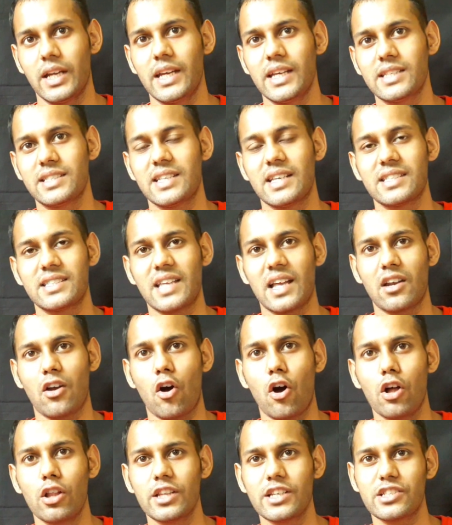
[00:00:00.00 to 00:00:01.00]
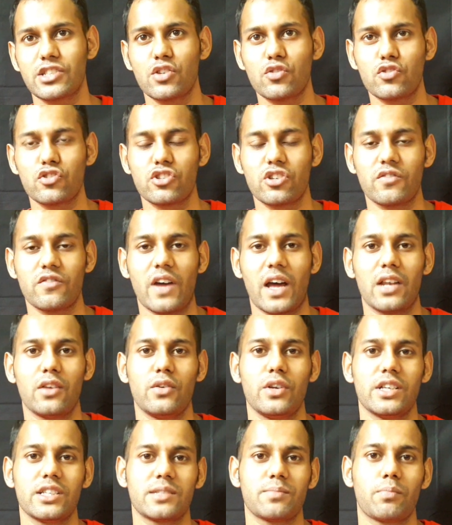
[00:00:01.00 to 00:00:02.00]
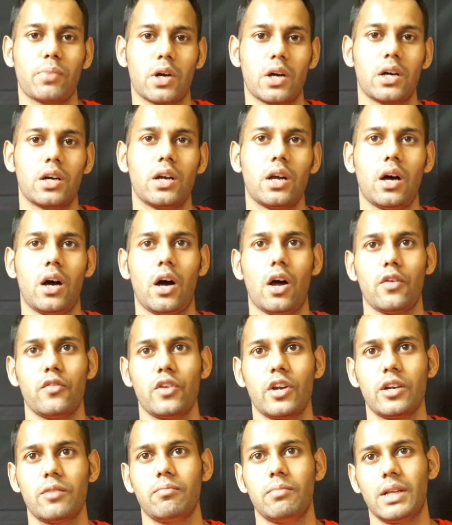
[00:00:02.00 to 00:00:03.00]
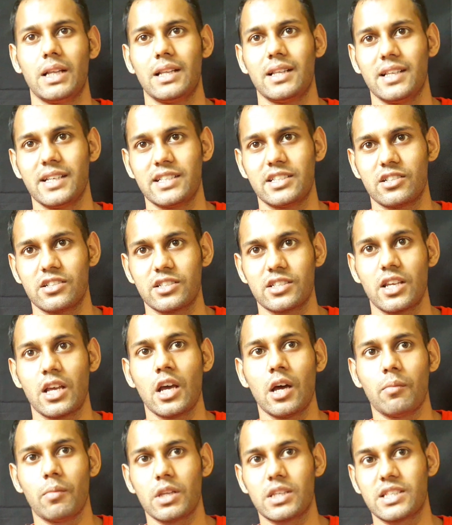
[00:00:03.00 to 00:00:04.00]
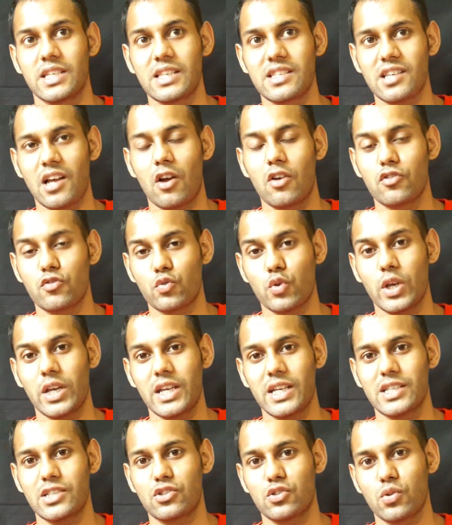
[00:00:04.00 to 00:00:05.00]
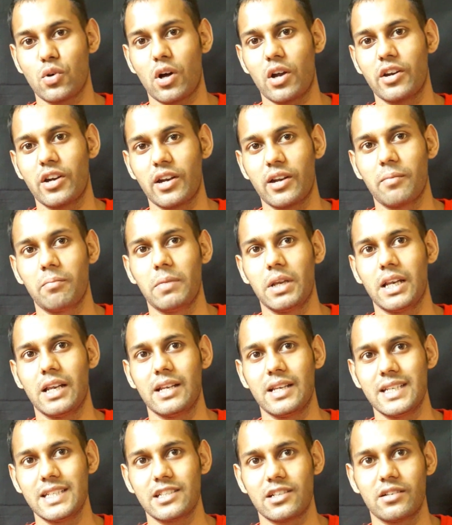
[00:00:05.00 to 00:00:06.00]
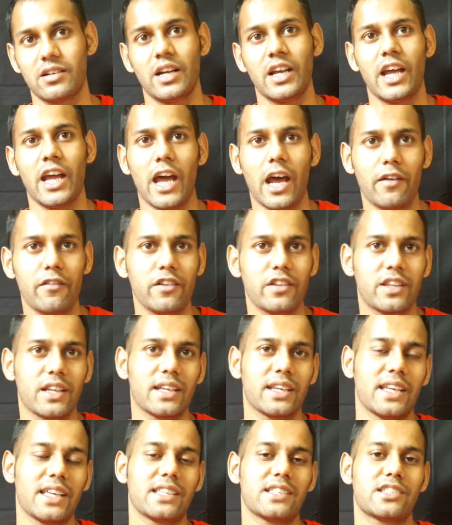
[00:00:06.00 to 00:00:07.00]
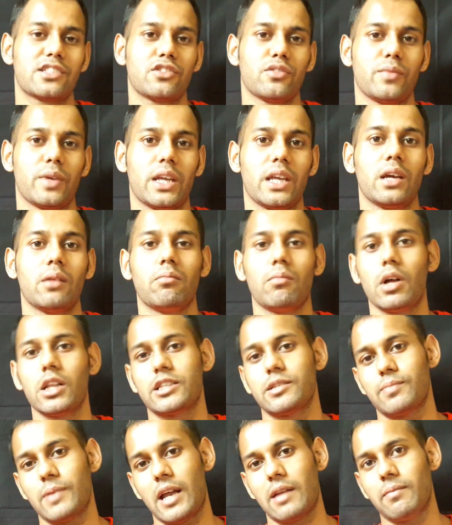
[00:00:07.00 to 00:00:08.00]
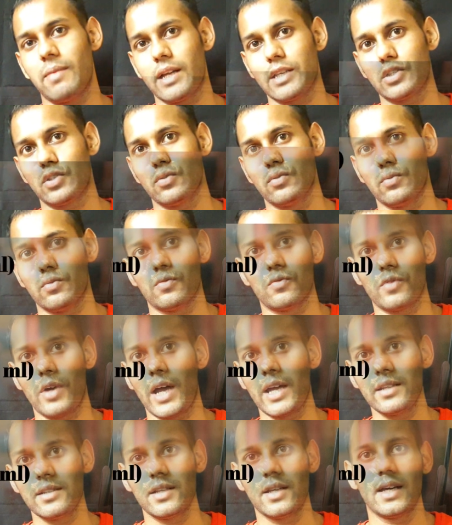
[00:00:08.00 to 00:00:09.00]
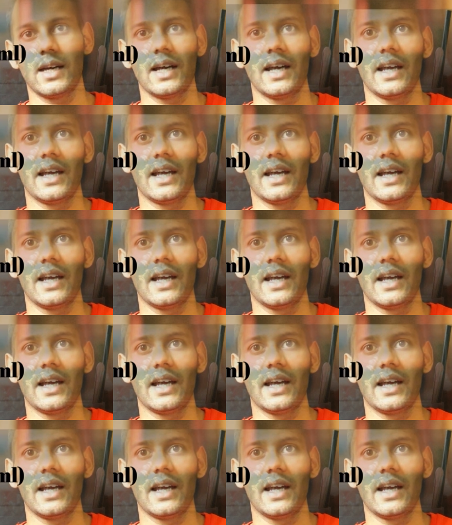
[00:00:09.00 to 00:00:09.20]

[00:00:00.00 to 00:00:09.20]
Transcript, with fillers: It says that all this nutrition value is per one hundred milliliters, but since our drink is two hundred milliliters, everything needs to be multiplied by two, right?